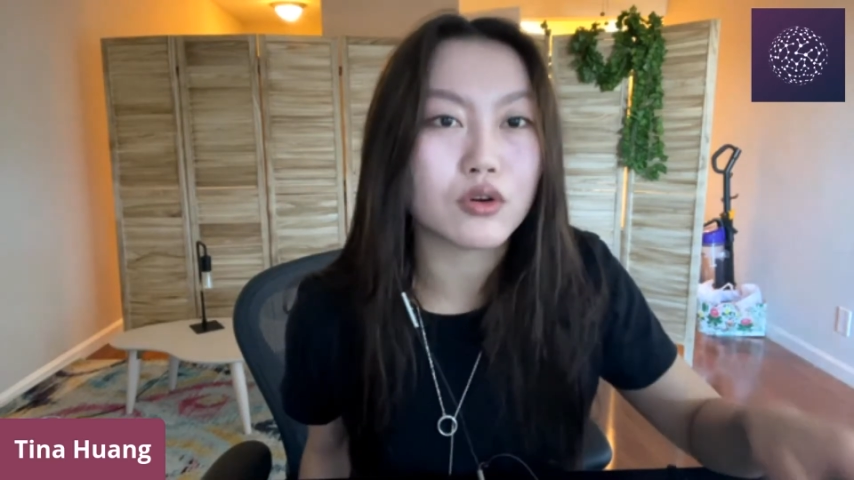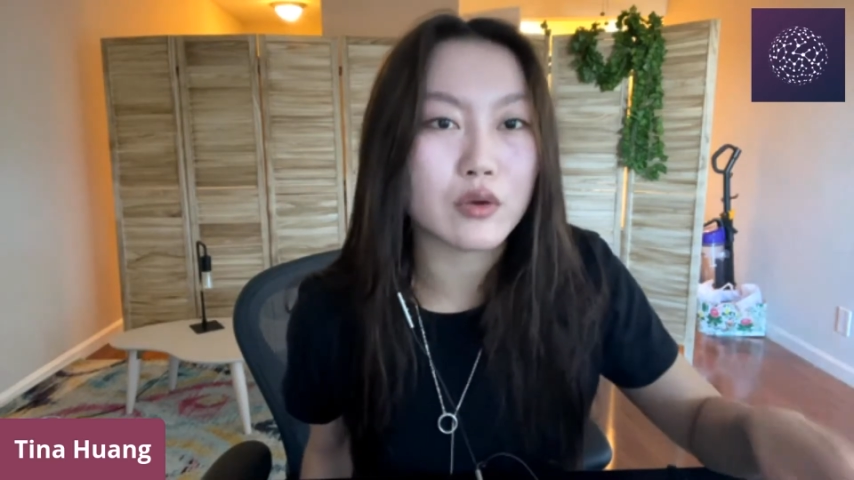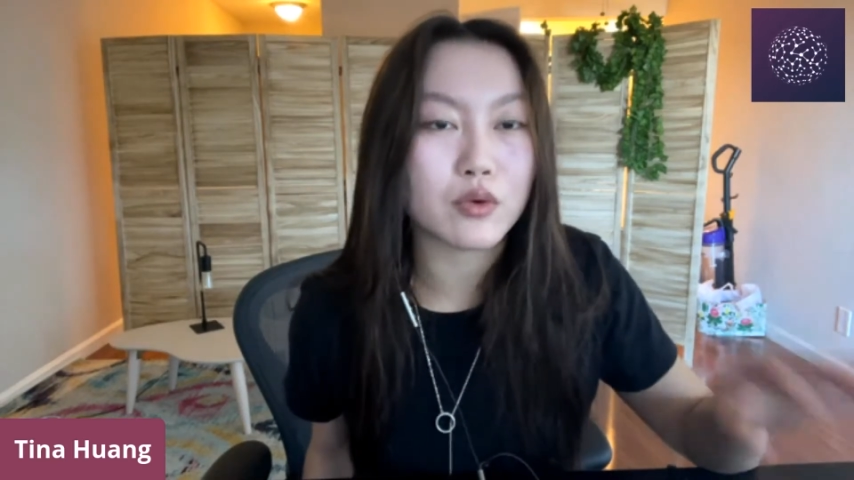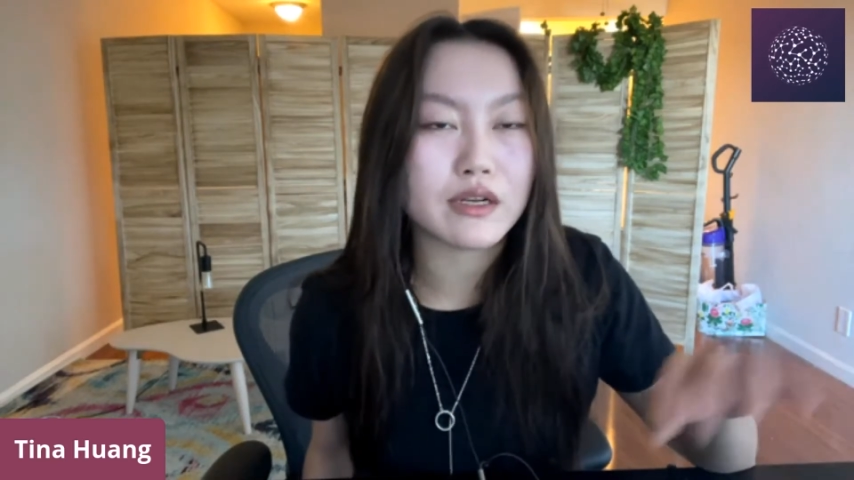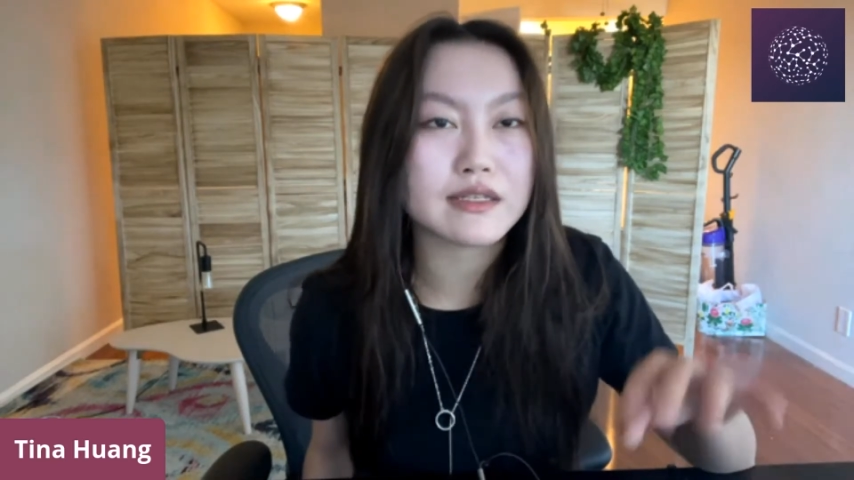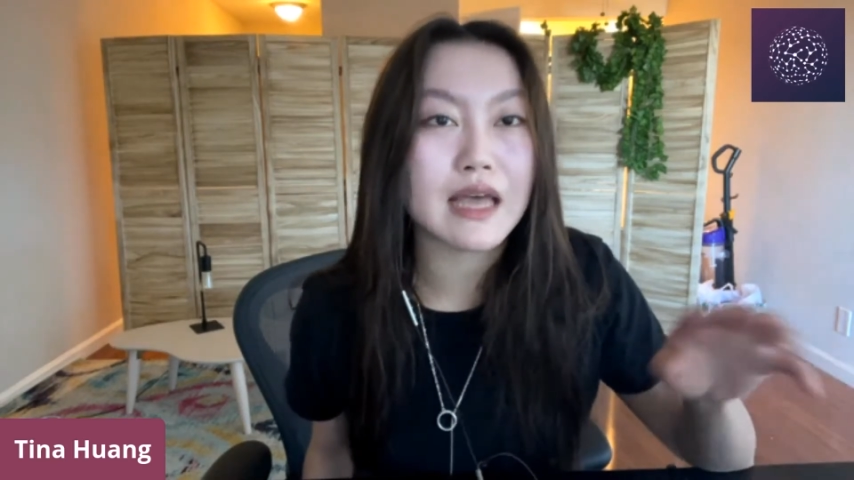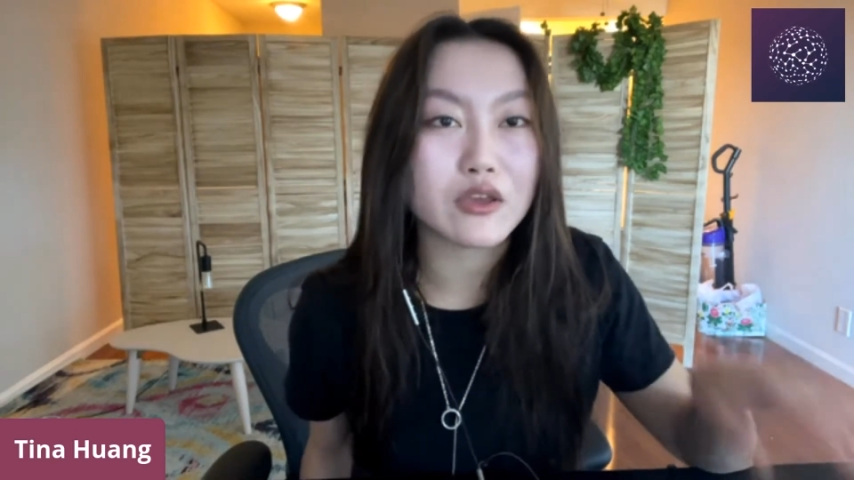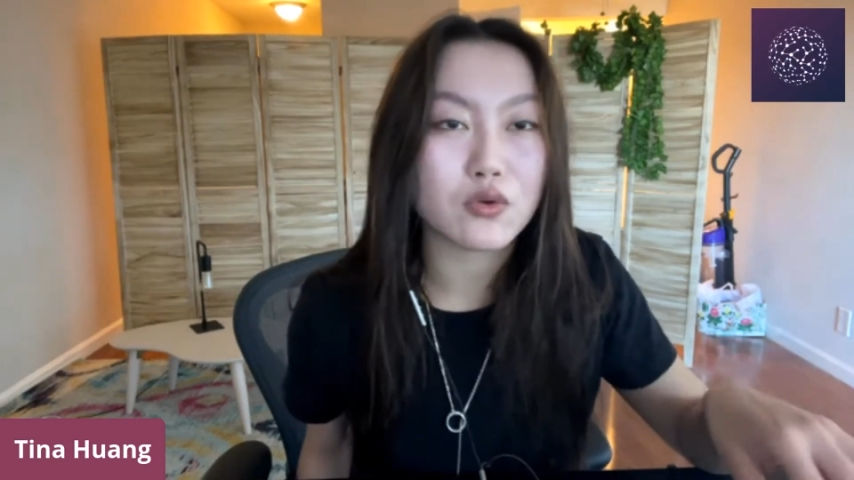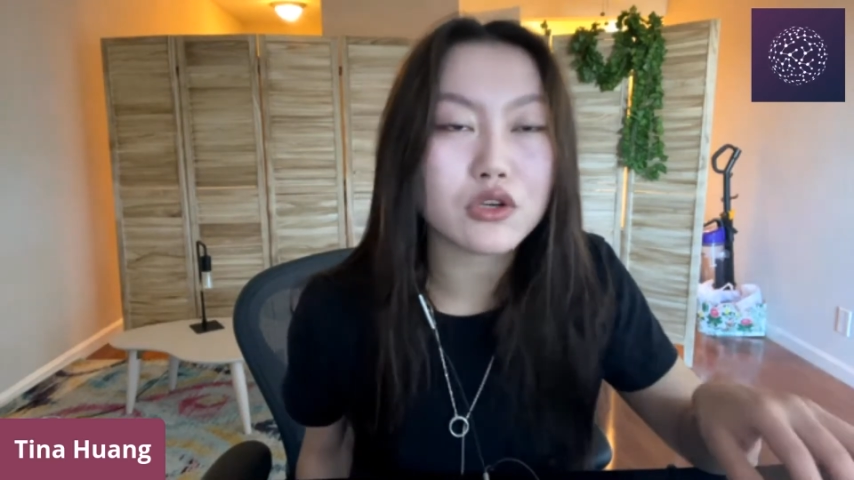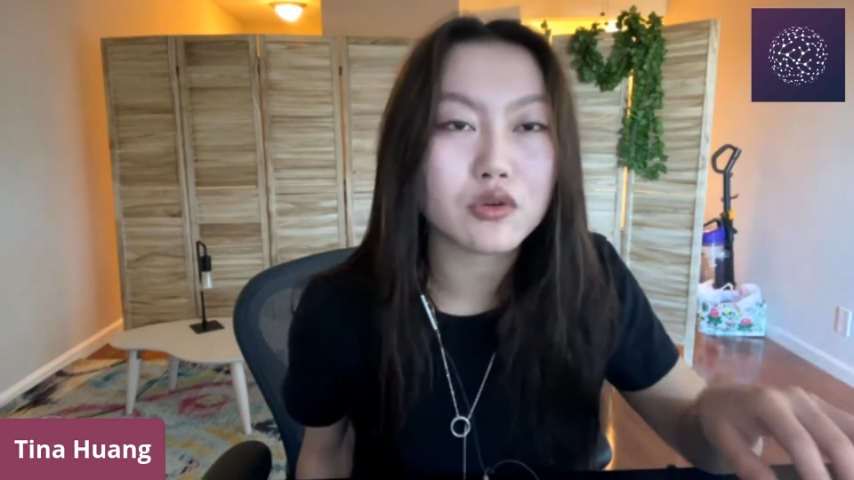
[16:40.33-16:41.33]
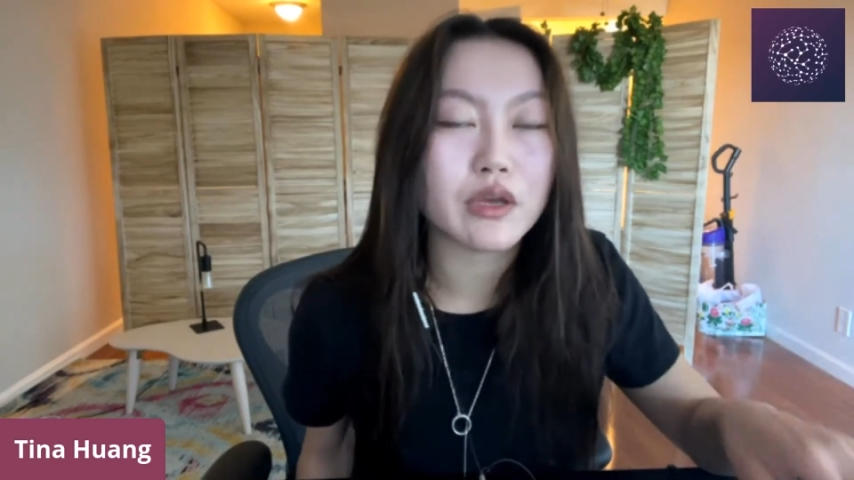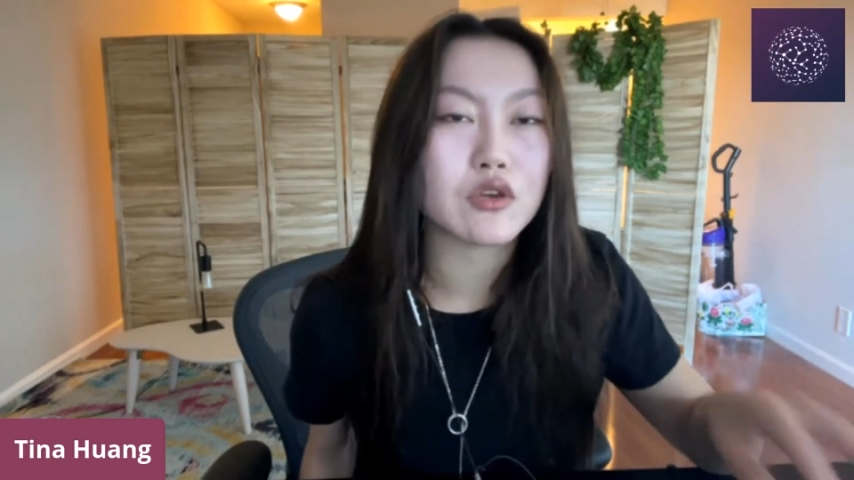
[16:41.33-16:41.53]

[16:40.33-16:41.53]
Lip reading: in what is that you're doing,